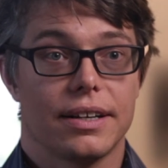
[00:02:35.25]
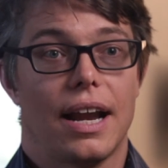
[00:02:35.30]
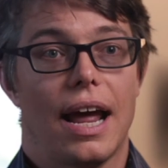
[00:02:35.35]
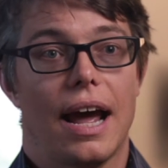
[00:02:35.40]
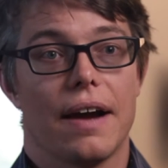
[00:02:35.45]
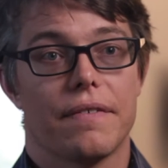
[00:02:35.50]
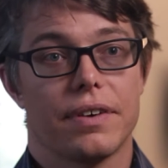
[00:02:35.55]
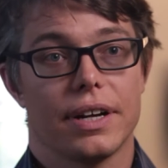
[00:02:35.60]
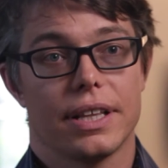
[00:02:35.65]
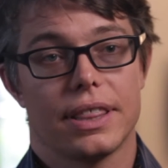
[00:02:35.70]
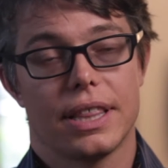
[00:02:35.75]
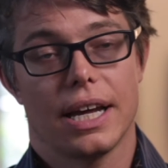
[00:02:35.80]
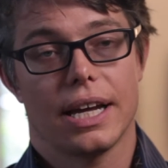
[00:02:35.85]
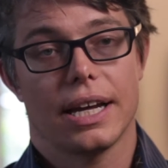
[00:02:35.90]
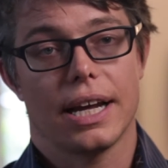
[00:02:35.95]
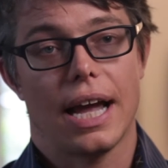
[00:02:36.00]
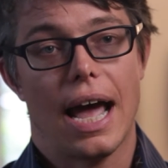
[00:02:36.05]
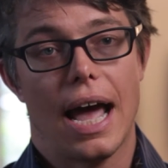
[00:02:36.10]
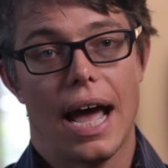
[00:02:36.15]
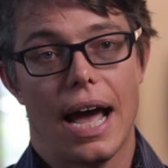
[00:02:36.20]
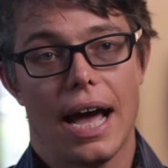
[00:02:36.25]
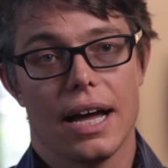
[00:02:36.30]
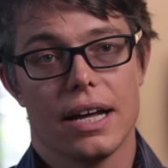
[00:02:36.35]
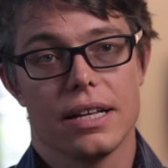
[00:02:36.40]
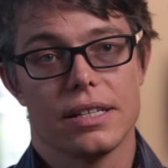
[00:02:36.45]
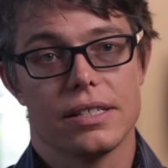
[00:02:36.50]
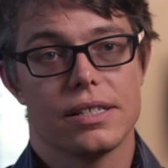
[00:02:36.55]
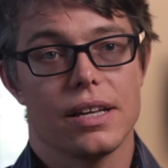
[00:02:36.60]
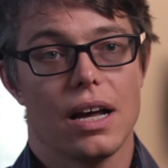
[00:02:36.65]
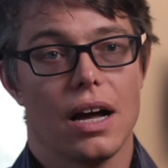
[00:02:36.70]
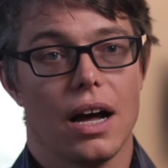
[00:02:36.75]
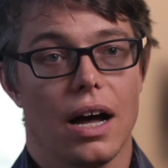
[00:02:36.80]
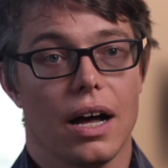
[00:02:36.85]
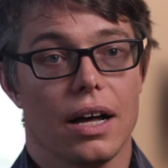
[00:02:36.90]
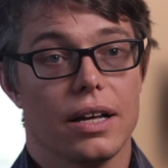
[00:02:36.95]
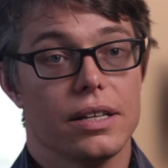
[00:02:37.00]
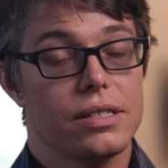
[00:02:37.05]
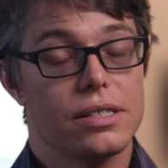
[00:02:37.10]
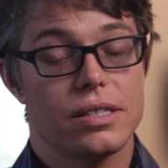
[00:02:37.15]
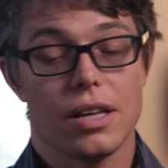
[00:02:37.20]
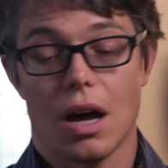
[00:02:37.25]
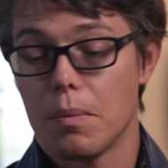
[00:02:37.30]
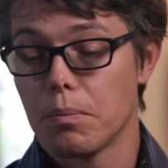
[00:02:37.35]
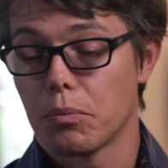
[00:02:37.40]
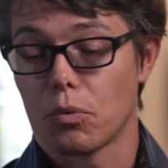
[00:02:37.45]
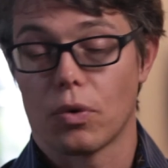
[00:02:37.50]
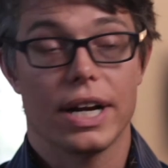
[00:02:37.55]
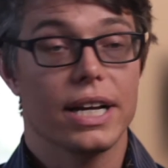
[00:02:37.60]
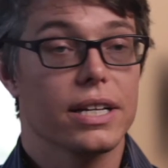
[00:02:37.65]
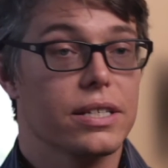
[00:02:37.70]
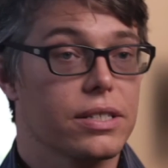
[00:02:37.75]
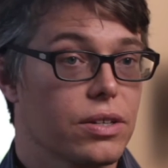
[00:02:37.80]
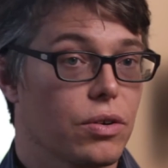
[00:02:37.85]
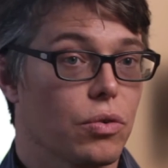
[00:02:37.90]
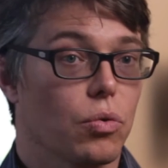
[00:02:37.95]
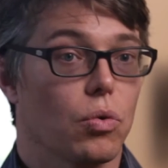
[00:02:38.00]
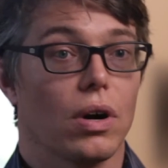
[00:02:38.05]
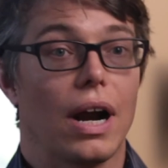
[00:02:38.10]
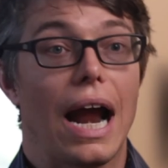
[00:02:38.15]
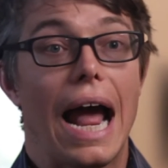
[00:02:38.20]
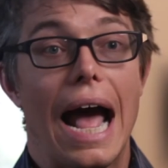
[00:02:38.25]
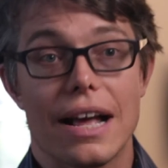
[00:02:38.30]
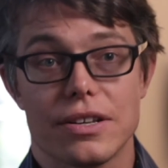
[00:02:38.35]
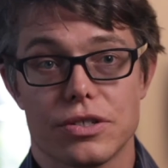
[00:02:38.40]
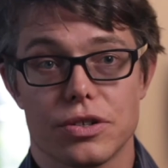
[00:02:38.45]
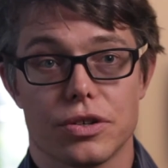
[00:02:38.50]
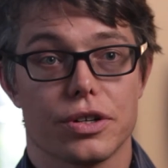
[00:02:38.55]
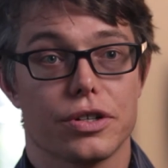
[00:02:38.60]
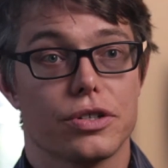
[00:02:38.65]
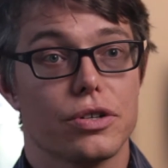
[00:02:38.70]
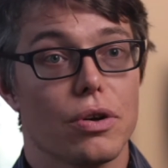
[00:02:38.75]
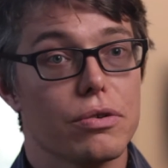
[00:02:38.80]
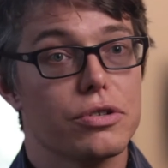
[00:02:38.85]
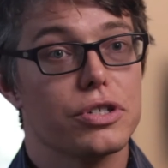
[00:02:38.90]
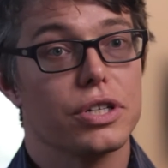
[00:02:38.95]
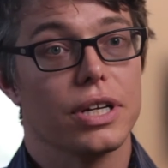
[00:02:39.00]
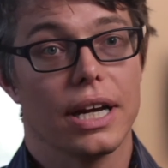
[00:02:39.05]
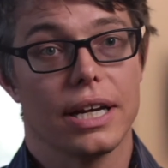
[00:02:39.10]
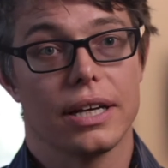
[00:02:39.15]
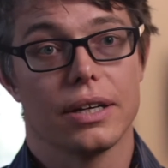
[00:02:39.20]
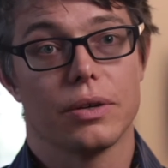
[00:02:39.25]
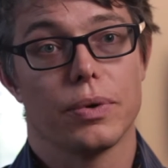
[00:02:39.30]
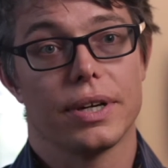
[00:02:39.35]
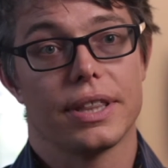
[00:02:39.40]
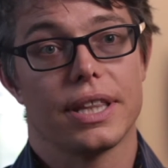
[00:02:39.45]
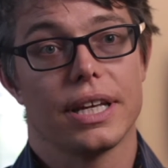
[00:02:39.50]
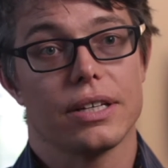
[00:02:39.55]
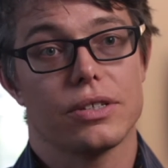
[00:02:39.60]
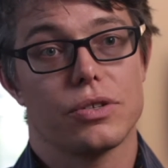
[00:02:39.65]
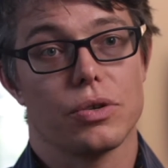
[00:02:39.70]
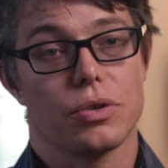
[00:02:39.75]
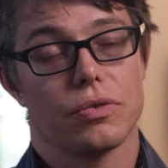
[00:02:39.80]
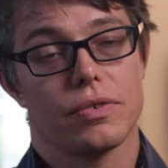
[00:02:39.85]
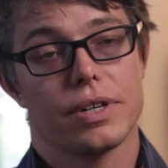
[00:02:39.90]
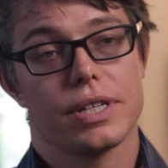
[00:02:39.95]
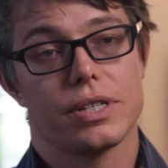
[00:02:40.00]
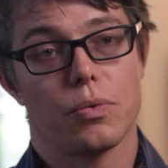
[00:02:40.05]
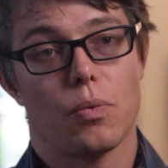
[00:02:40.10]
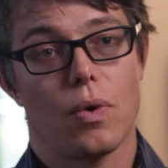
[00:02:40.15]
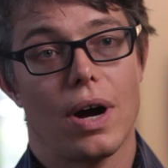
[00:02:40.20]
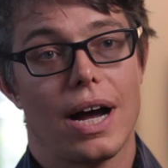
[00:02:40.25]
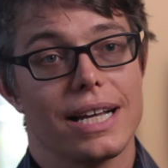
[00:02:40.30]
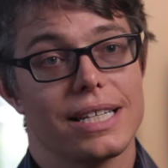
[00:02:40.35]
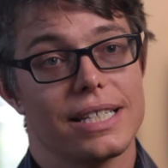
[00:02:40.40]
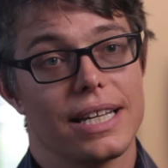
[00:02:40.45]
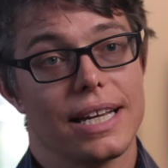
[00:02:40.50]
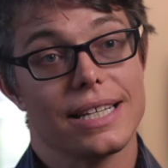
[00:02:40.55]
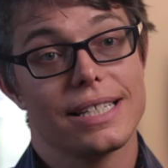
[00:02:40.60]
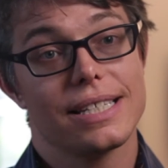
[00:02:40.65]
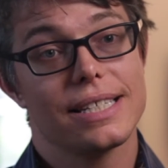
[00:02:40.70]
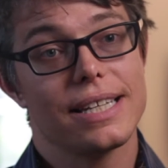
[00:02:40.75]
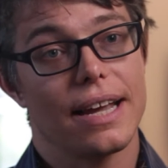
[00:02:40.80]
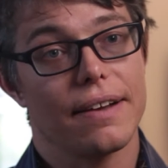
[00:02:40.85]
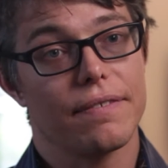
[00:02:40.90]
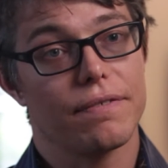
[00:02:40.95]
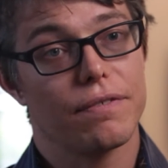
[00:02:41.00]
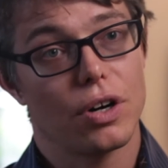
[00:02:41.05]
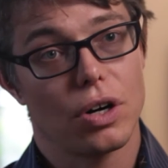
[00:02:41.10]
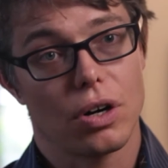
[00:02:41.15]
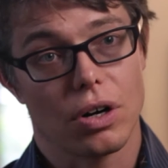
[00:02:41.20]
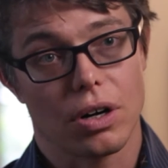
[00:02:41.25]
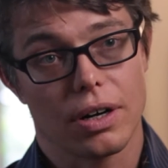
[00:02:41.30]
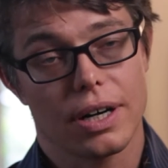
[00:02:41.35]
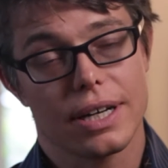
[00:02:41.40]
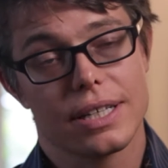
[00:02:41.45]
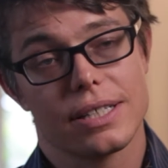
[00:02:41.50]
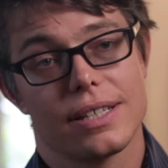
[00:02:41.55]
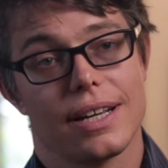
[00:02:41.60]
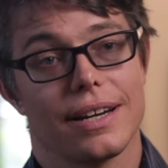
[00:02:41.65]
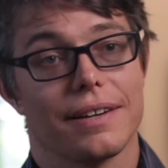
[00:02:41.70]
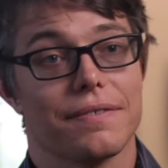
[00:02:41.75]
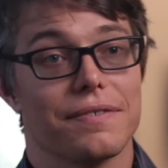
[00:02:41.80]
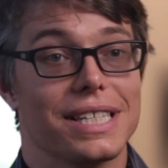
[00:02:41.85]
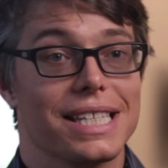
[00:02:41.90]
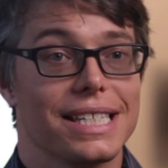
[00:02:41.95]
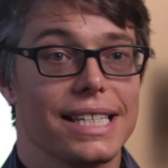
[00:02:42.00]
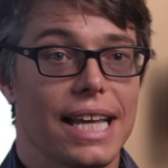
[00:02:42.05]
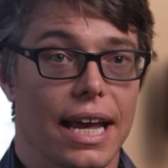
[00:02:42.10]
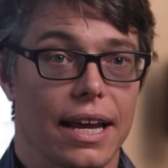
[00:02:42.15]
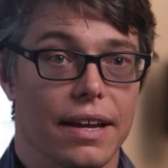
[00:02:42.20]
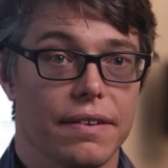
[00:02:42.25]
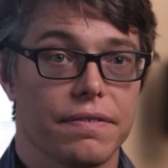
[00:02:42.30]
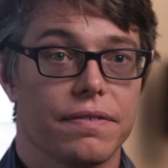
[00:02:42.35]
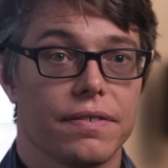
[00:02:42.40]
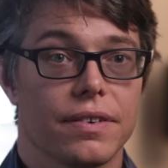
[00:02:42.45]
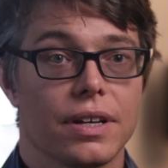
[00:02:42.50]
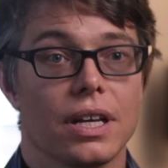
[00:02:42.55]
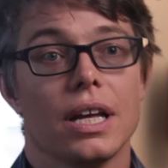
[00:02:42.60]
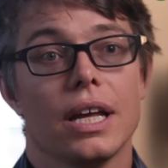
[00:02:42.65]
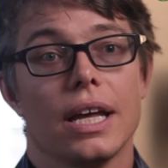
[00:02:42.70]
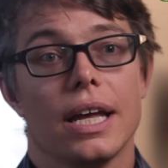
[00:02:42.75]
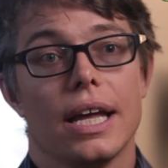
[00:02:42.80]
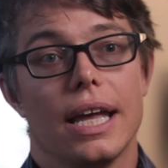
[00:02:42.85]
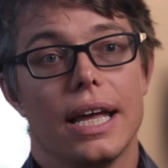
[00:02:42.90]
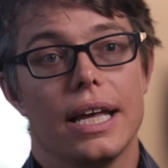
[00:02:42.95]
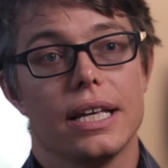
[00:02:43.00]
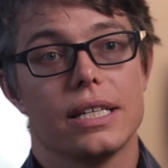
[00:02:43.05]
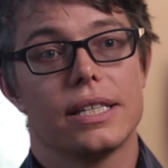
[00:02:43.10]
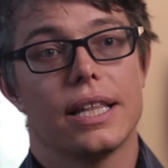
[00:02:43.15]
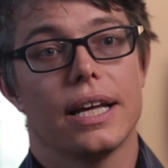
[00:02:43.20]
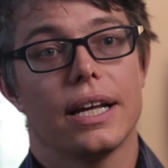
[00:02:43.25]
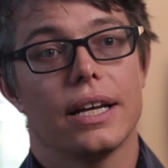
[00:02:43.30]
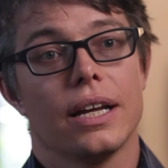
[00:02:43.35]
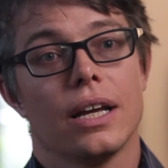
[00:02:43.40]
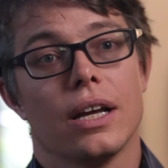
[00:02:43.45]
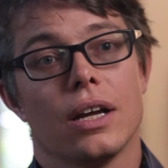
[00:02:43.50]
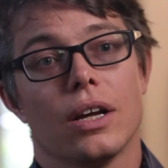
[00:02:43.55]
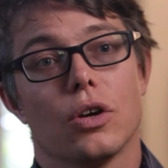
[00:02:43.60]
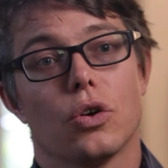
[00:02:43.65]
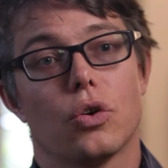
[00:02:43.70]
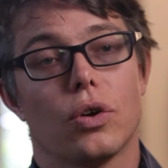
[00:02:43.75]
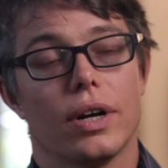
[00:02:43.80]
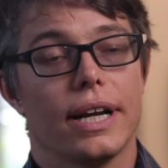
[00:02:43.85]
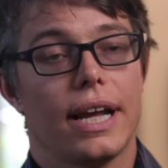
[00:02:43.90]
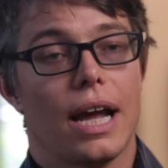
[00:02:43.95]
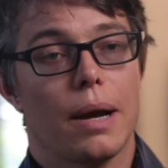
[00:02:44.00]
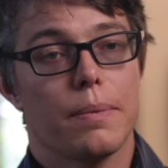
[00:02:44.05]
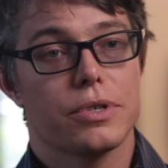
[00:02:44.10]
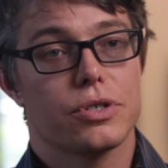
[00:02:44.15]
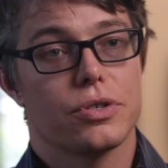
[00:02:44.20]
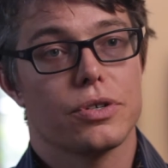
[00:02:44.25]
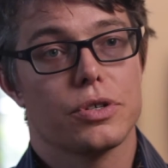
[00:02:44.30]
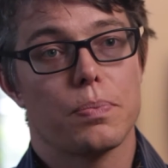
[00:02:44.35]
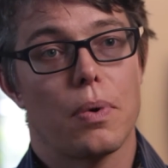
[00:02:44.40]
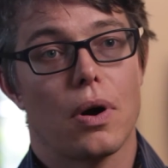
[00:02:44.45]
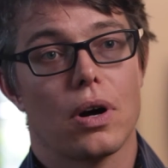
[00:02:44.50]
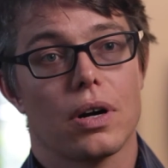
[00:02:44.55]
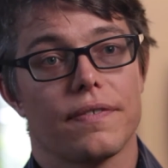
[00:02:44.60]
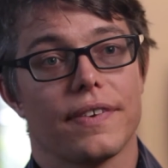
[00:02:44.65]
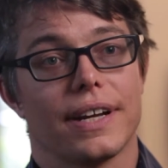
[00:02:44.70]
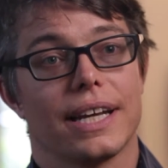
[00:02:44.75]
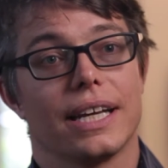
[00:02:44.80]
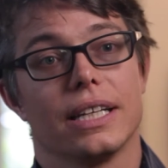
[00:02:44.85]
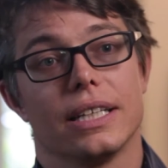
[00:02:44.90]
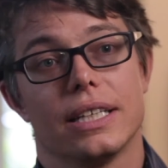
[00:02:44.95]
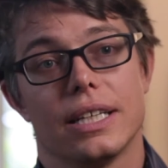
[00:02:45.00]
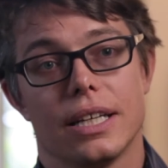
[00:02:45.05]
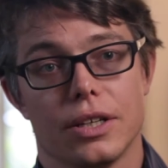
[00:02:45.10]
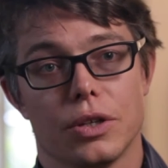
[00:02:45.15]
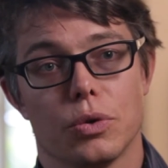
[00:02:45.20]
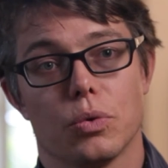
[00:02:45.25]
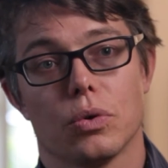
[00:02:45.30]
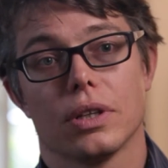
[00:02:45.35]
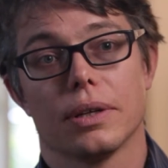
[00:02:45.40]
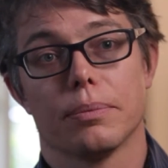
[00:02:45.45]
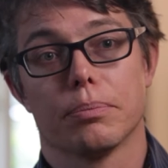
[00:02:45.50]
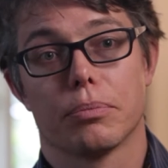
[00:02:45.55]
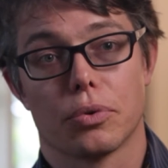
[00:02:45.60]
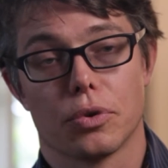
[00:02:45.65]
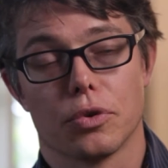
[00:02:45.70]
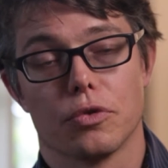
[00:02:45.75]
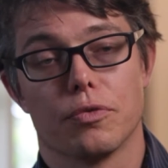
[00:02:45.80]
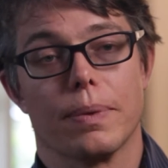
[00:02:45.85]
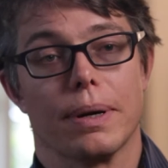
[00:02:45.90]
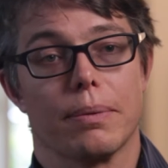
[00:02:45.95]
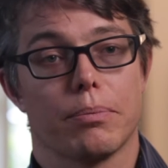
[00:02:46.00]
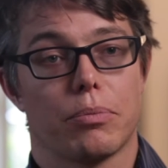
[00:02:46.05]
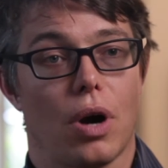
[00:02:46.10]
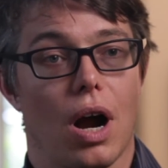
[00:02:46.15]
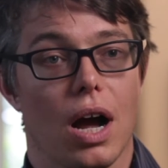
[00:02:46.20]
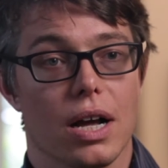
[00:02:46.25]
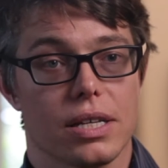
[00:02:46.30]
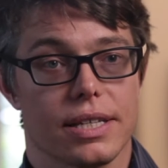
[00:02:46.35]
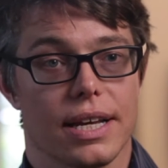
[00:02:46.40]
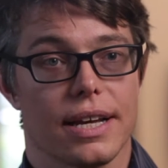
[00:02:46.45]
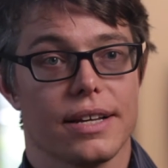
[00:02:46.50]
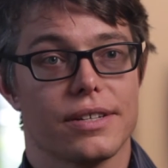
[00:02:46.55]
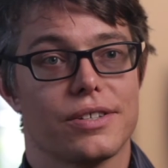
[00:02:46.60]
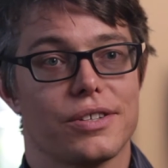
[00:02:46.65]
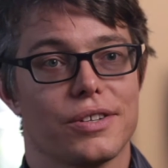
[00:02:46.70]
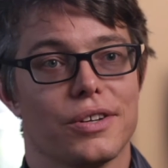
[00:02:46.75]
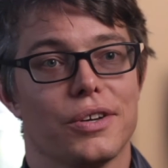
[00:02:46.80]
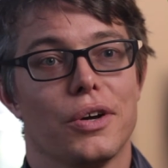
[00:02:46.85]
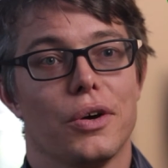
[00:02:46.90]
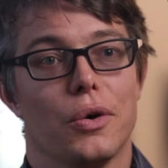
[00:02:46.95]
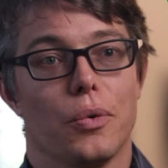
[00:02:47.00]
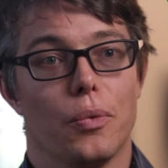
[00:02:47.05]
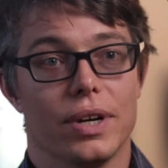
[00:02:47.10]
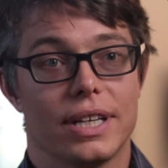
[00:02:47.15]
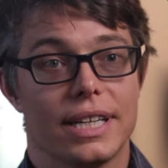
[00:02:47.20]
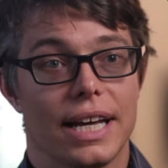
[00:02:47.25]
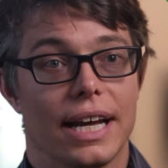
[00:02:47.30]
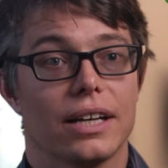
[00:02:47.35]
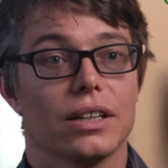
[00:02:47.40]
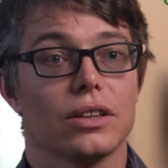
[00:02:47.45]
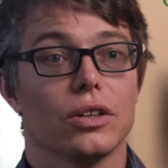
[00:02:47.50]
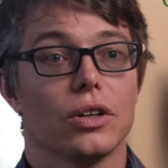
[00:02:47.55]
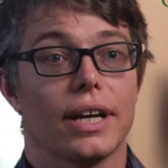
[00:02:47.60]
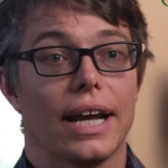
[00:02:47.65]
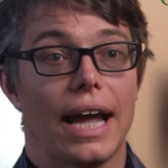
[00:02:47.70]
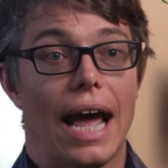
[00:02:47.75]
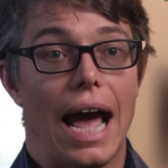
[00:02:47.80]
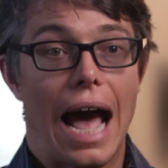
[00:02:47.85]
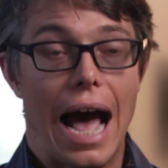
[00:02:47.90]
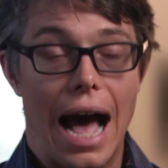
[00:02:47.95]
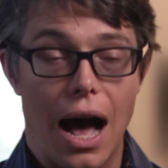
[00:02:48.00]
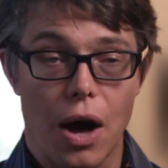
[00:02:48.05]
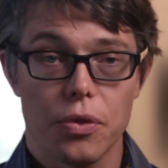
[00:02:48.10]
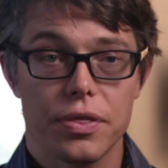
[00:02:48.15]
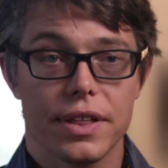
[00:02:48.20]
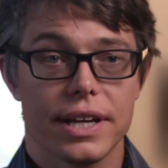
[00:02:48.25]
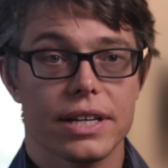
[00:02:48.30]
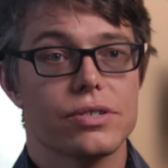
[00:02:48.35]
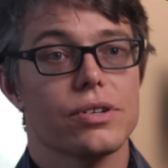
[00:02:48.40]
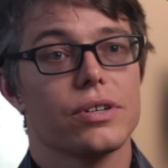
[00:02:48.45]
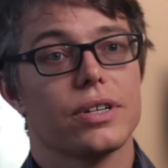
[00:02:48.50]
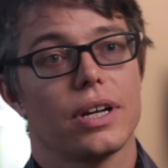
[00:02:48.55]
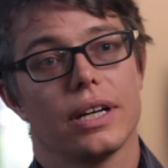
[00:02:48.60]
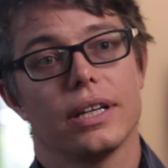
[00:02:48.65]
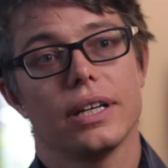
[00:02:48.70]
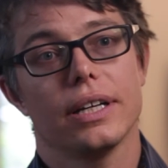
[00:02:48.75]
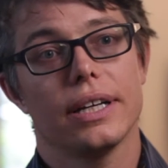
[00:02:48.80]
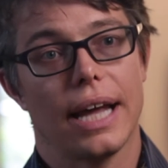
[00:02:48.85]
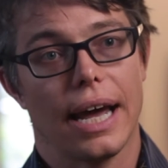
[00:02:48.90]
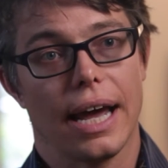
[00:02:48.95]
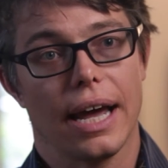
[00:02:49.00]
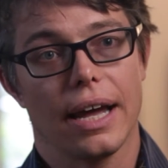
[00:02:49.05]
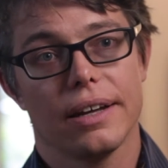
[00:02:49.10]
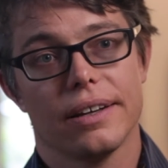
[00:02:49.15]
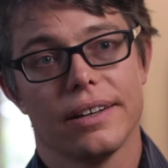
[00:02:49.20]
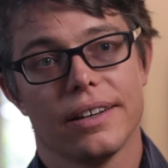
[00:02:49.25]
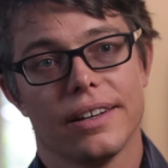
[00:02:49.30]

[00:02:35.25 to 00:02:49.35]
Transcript: Everything has some risk or hazard associated with it. So the reason why I say safer instead of safe is that green chemistry is part of a continual improvement process. We take a look at how things are done today,